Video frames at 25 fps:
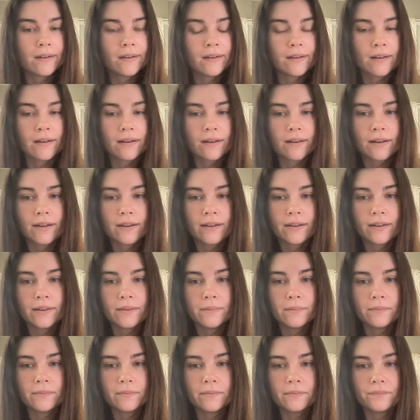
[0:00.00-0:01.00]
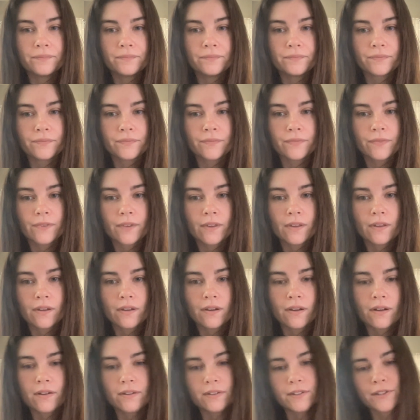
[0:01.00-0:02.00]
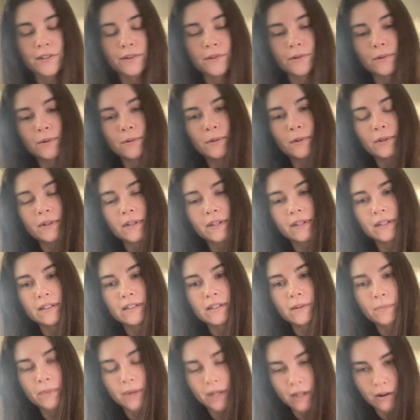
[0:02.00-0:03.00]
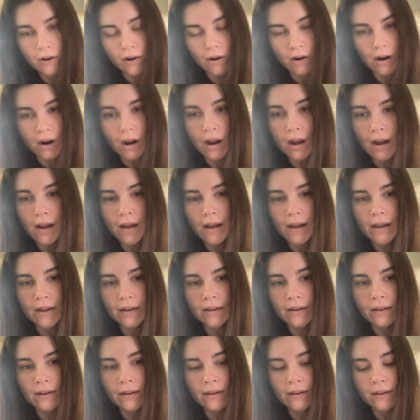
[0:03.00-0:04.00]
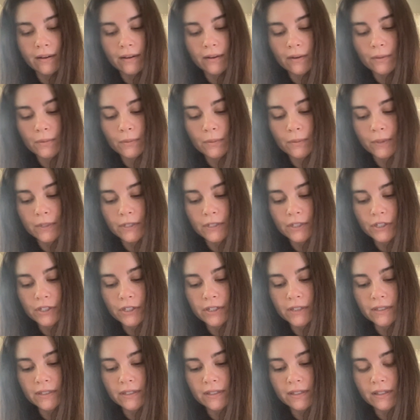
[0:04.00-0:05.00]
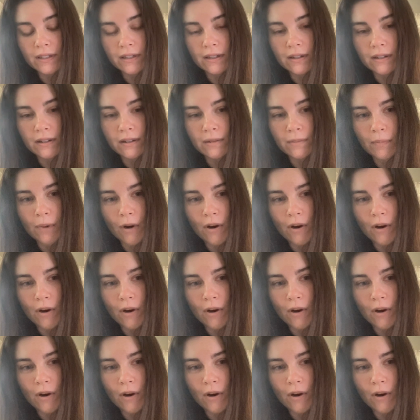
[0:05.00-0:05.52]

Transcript: I'm also looking into PRI, which is the